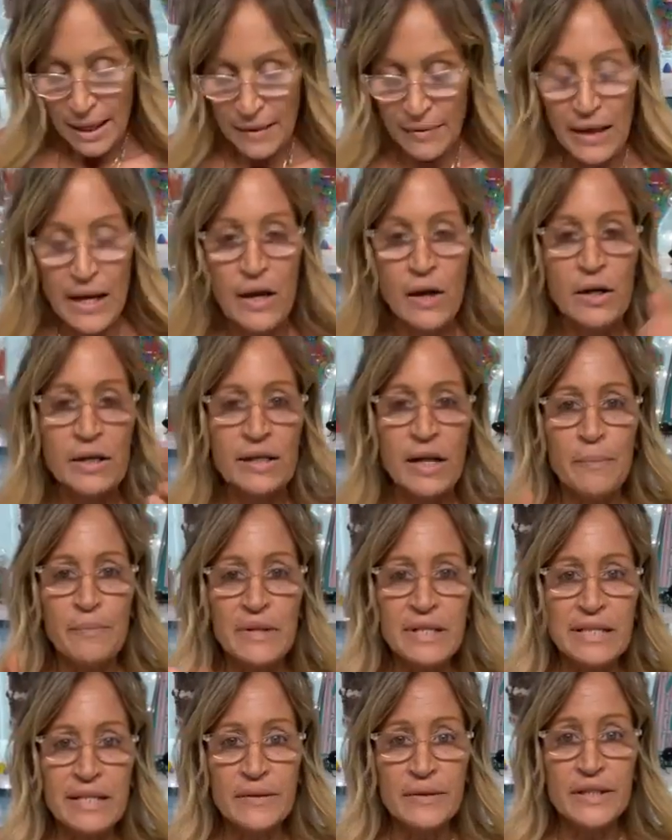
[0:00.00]
and they hooked
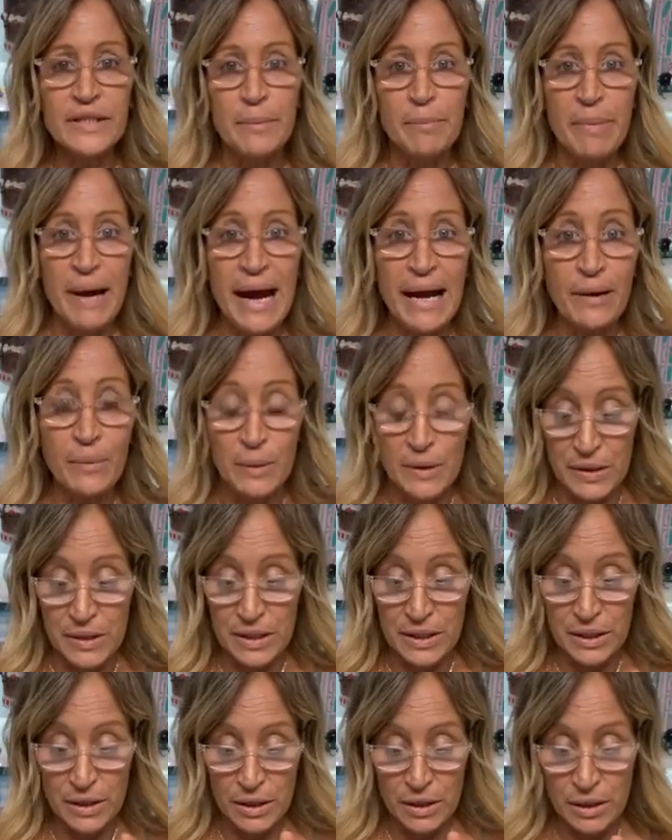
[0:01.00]
up the system
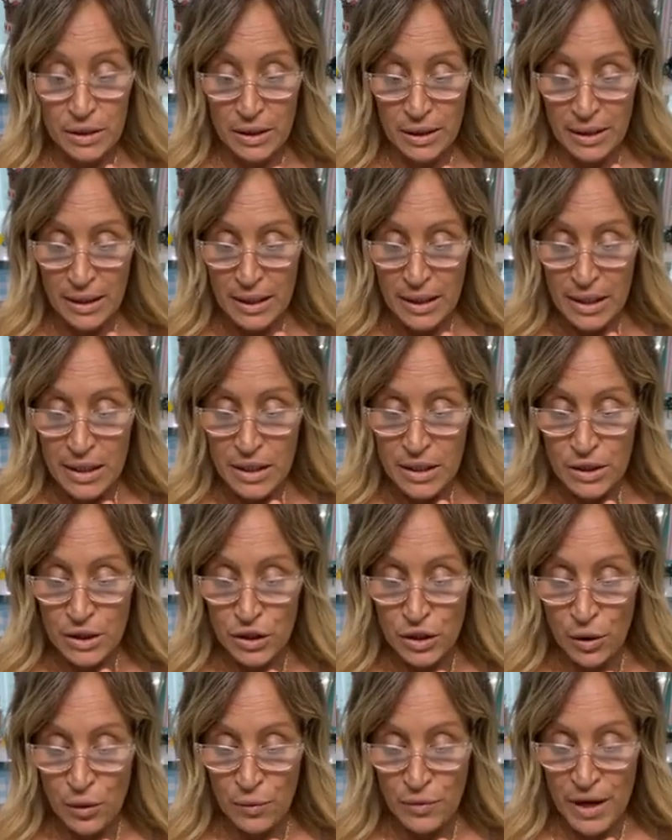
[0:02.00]
backwards.
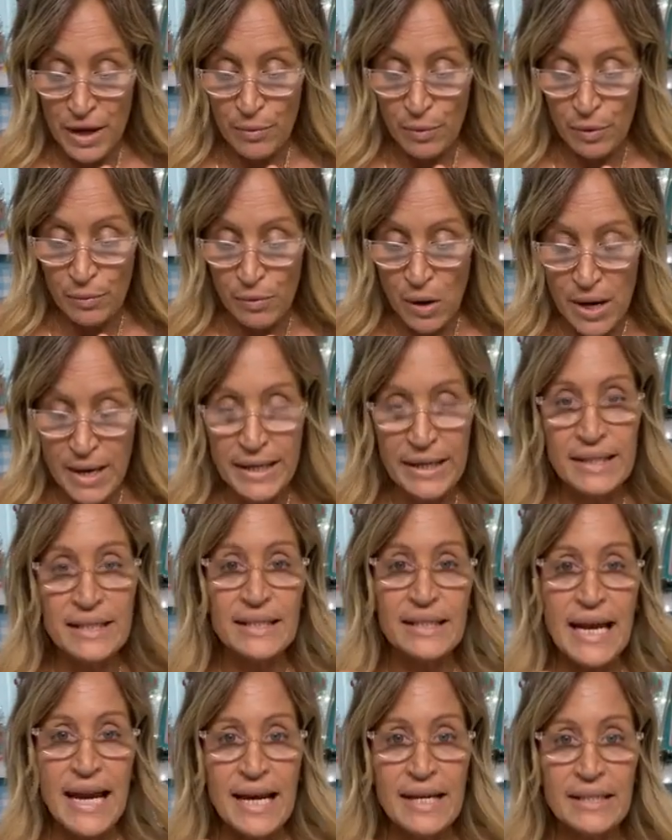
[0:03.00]
So they were running
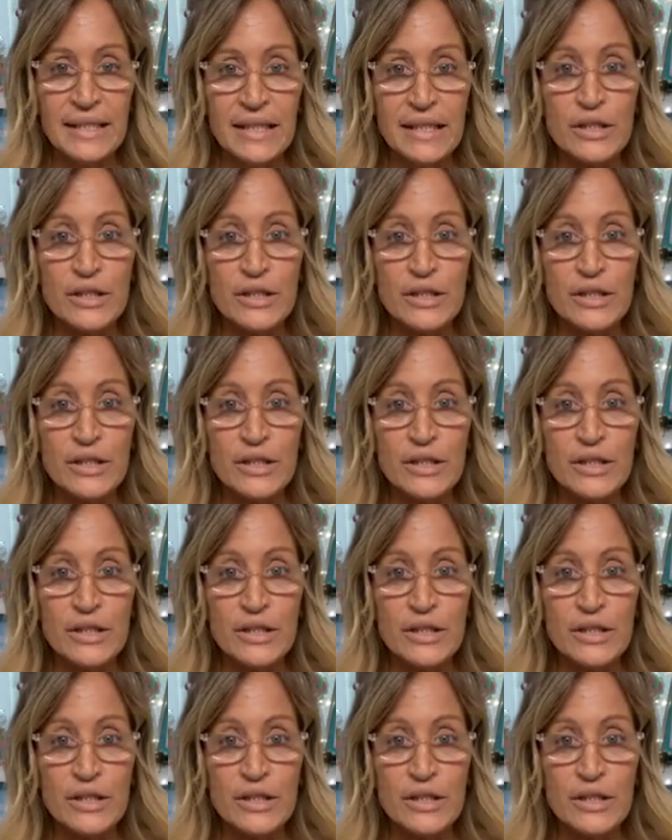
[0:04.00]
sand